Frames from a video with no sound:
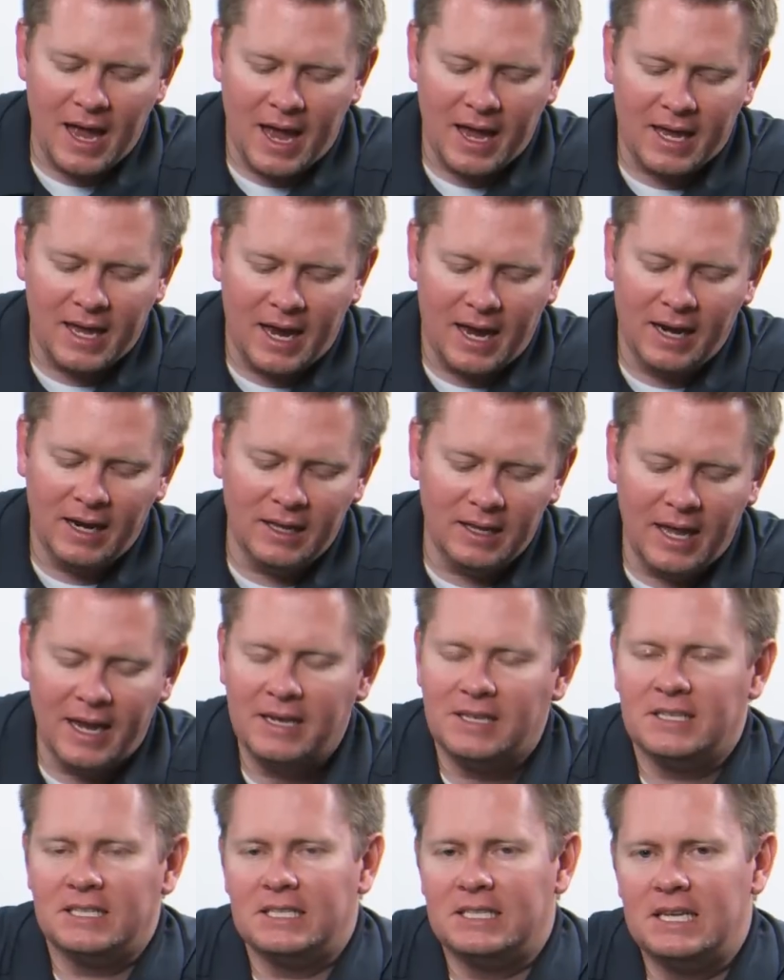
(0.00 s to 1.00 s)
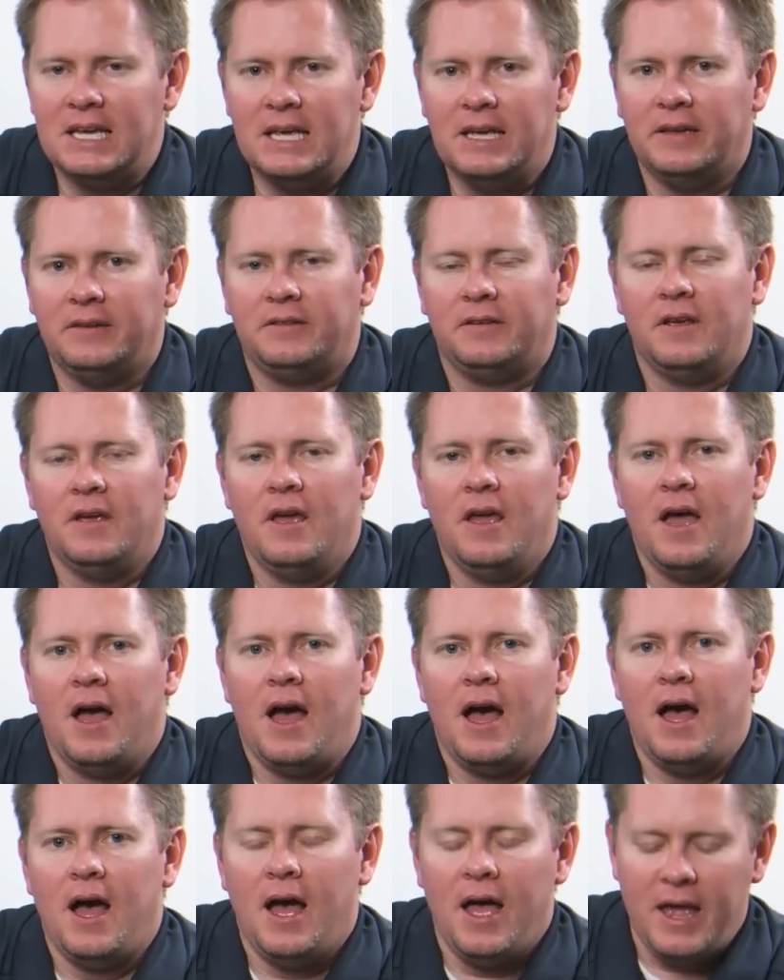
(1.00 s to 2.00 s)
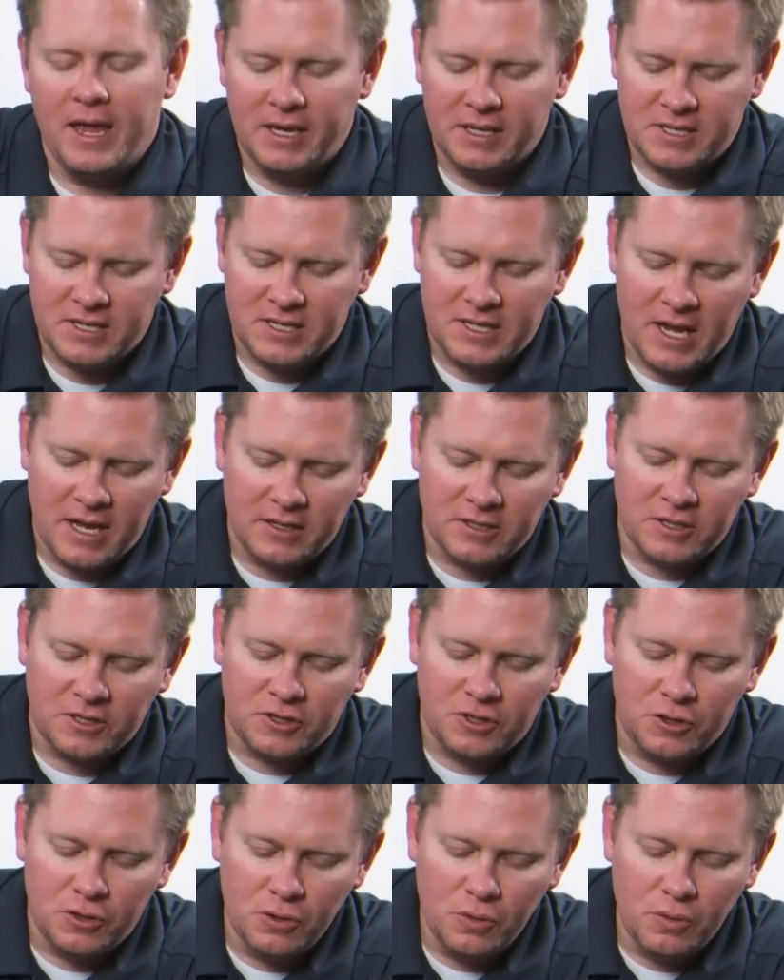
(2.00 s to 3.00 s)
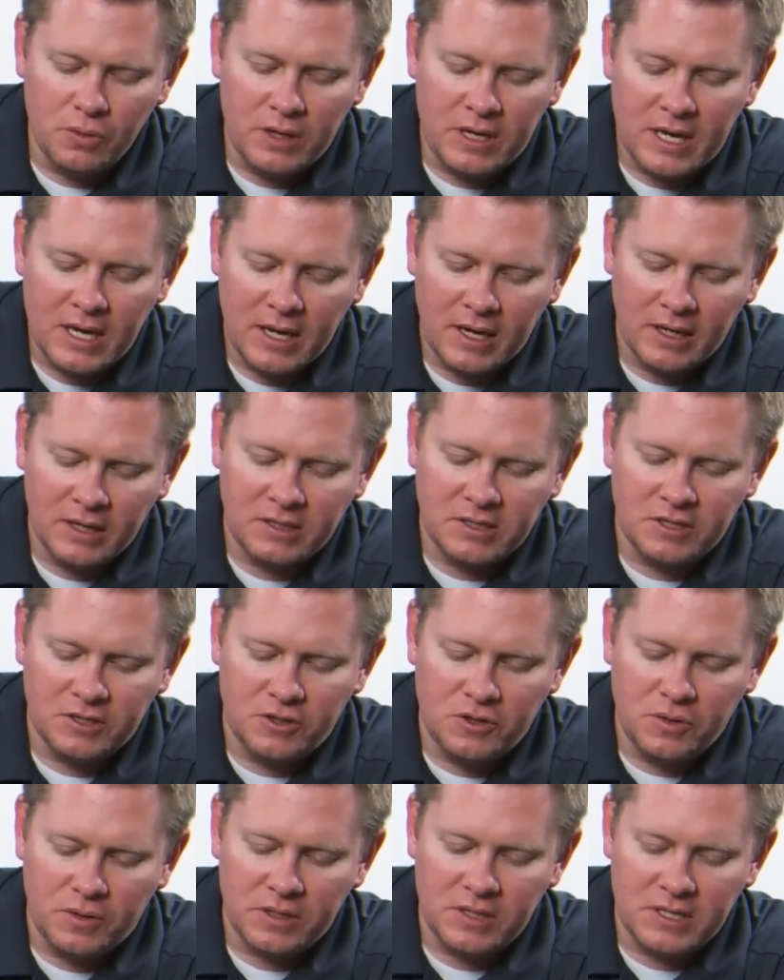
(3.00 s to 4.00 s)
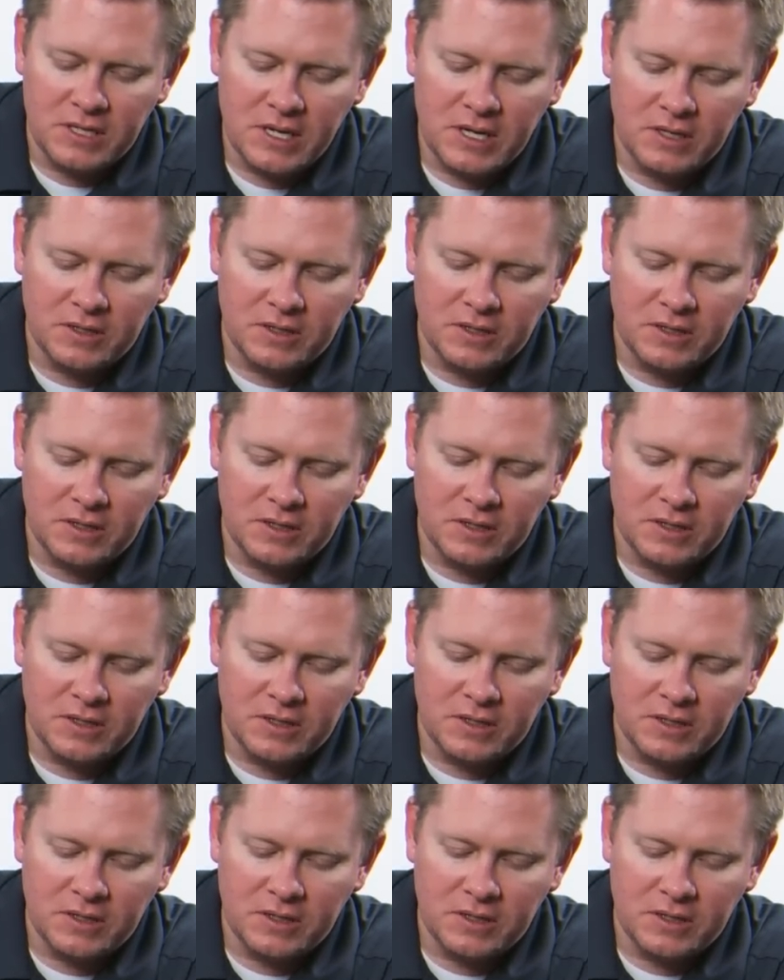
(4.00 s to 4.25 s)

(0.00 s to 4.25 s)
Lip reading: kind of like to see it. It's set to 2 gigs, as you can see,